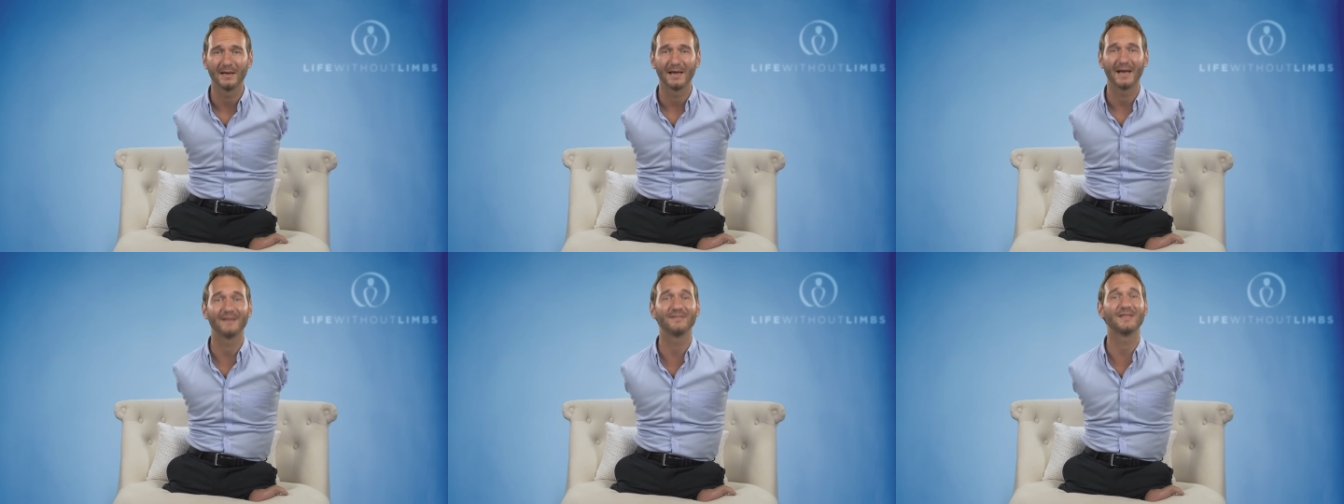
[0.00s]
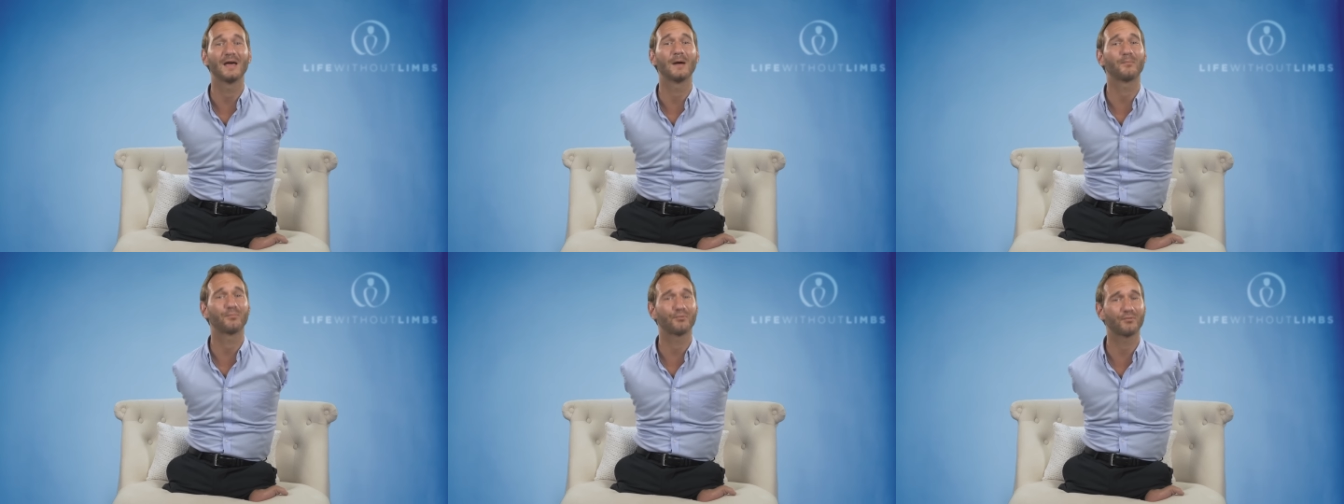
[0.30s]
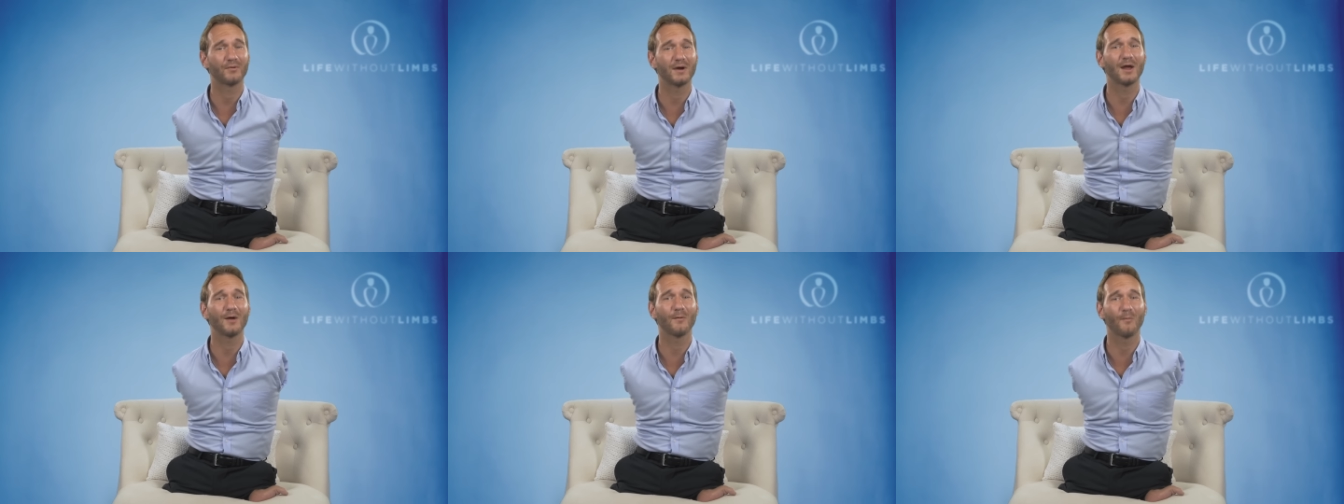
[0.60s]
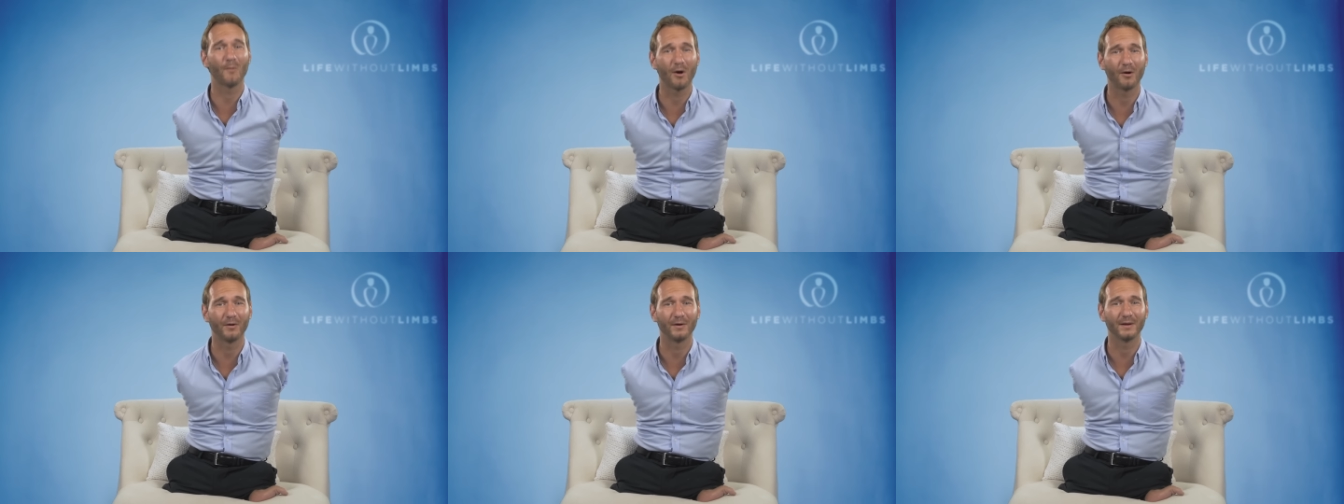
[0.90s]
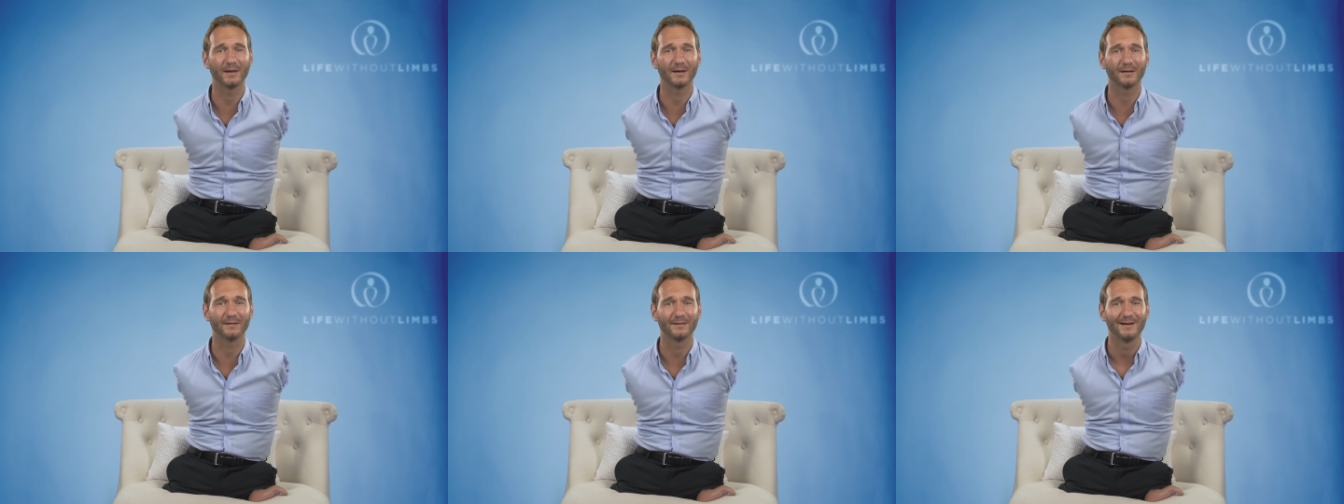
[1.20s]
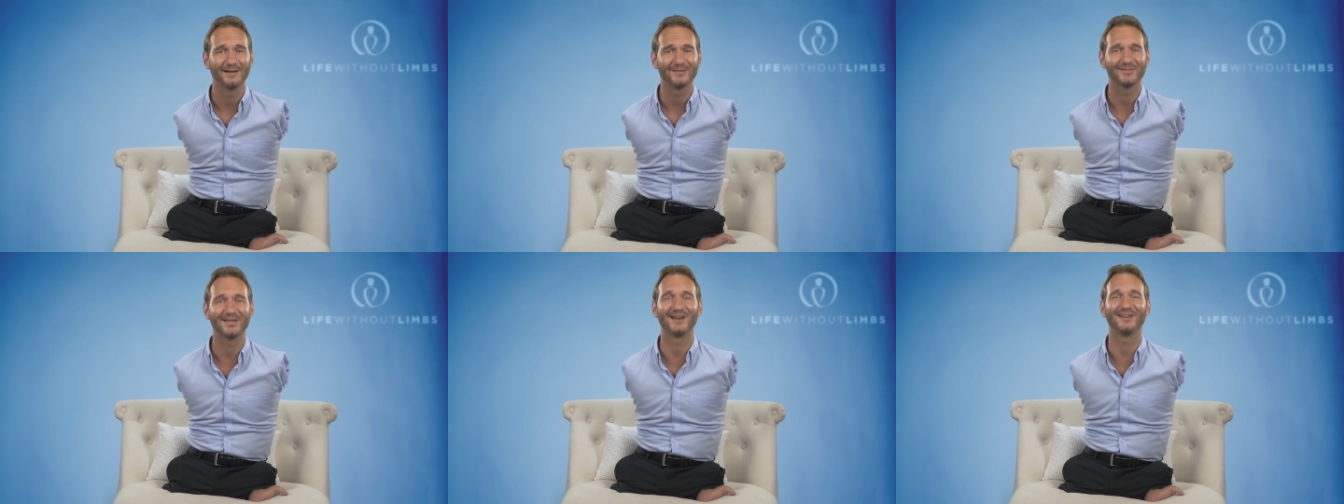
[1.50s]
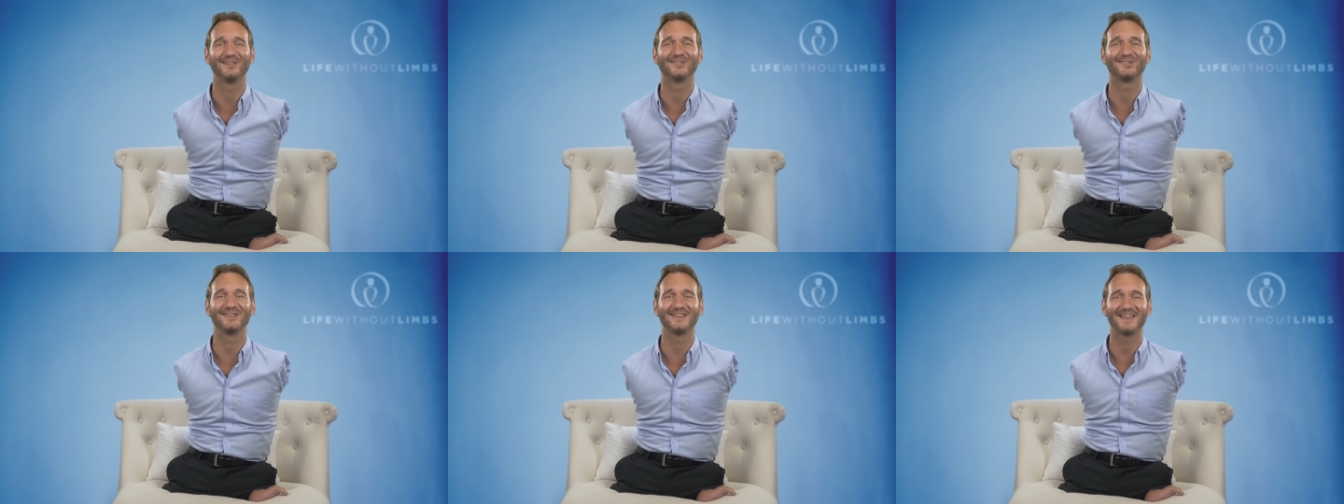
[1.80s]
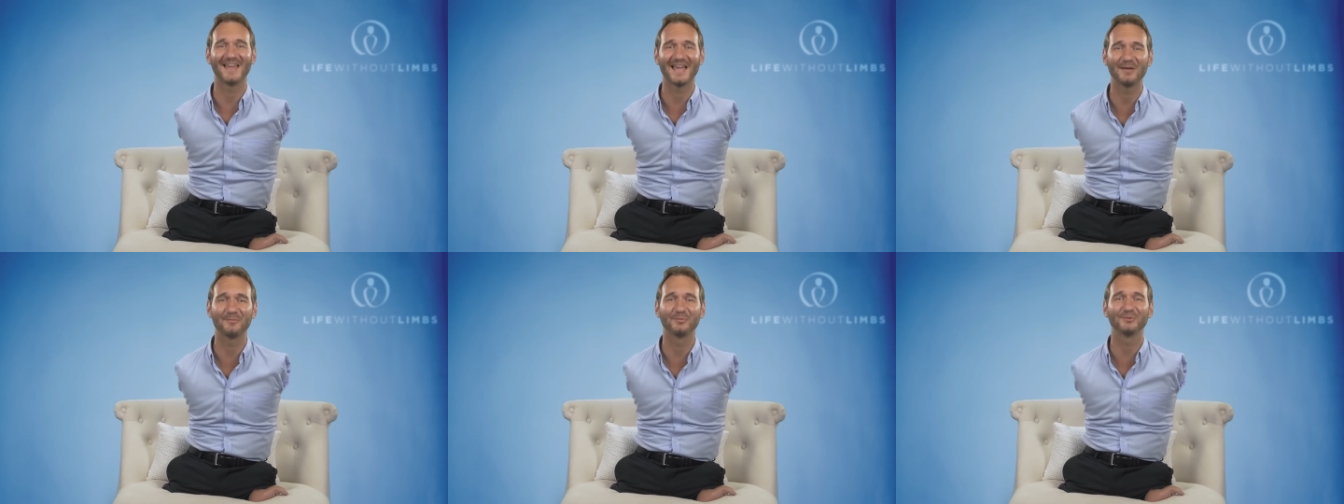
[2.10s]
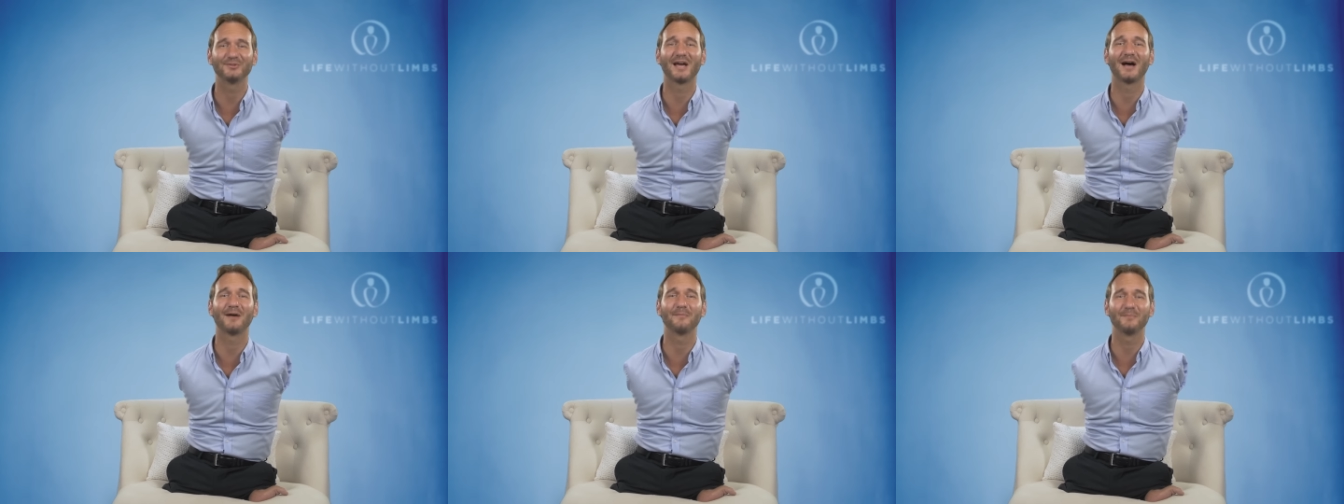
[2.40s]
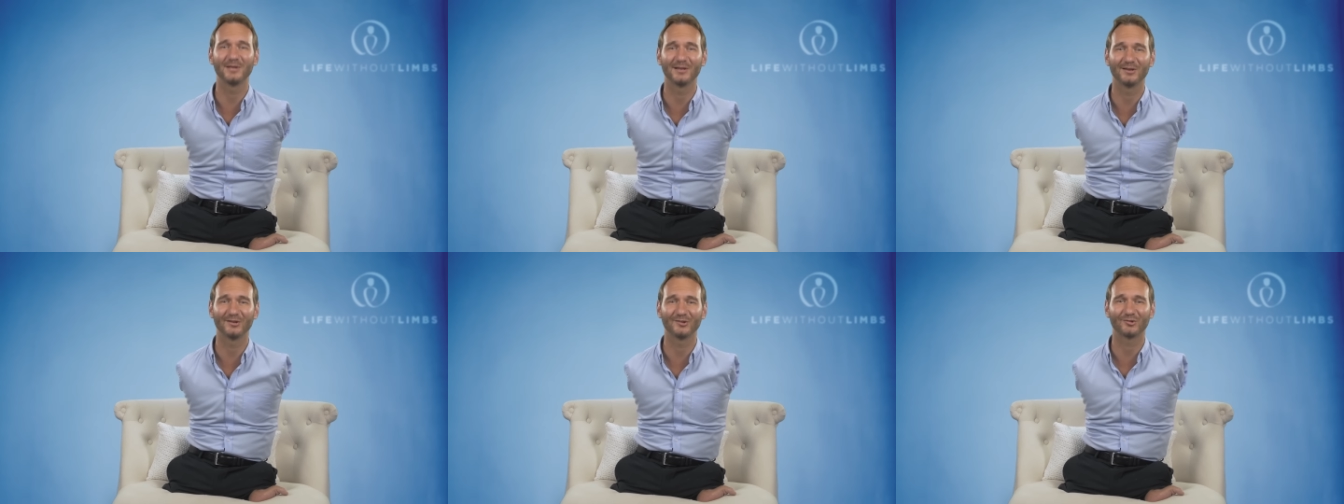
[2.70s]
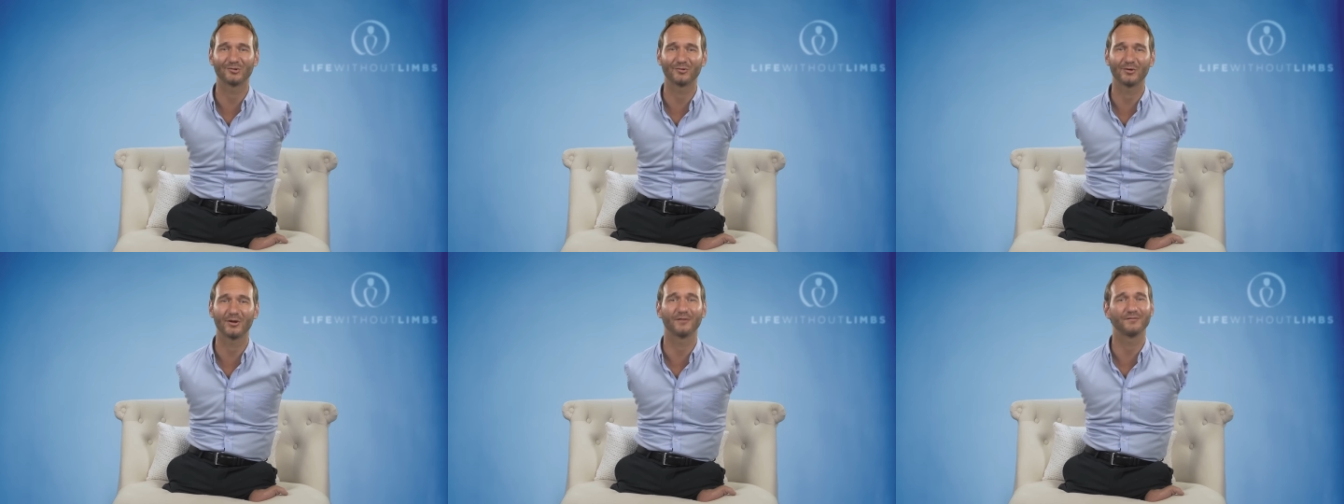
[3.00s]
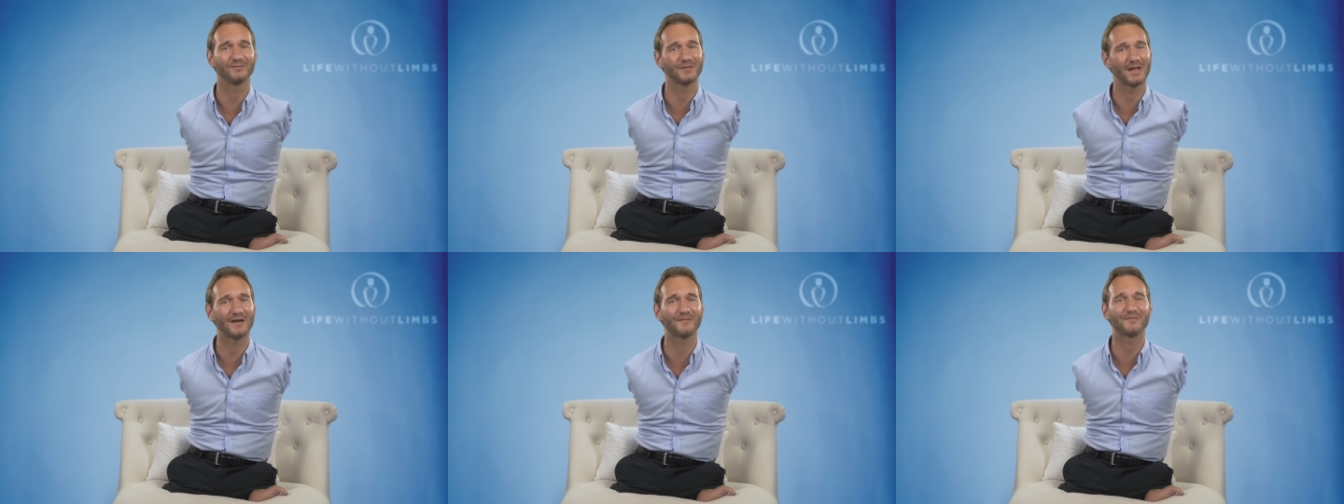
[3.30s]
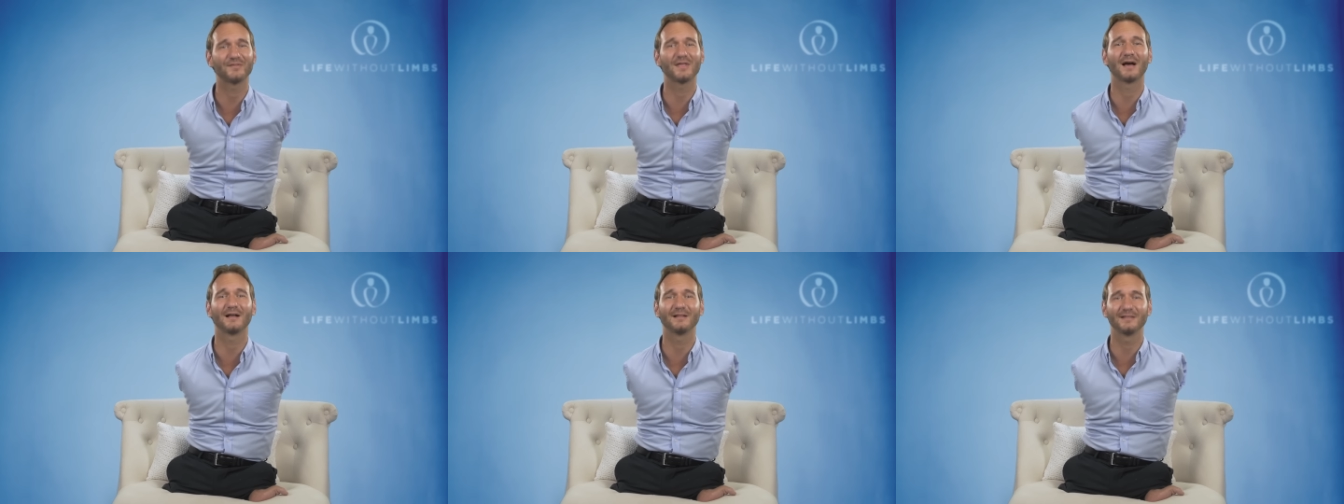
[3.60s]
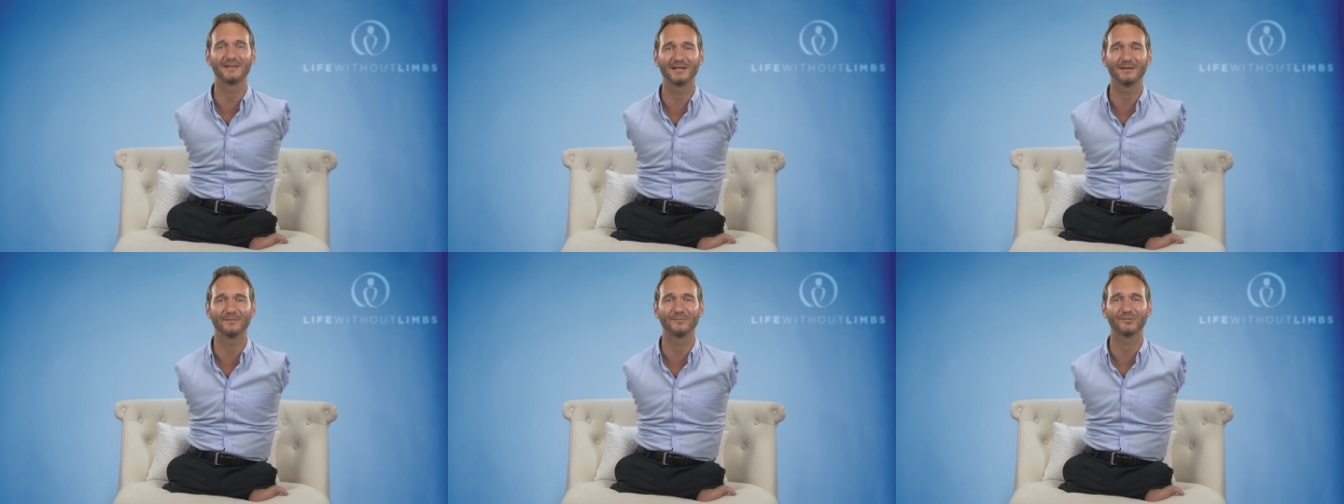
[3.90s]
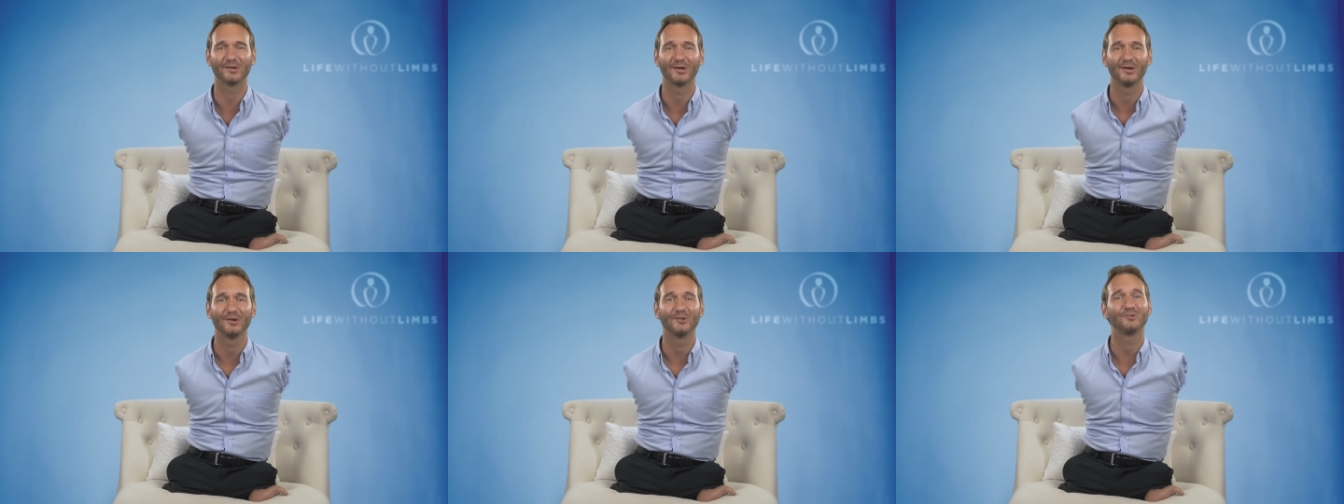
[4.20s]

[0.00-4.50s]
and that prayer warrior that has enabled our ministry of Life Without Limbs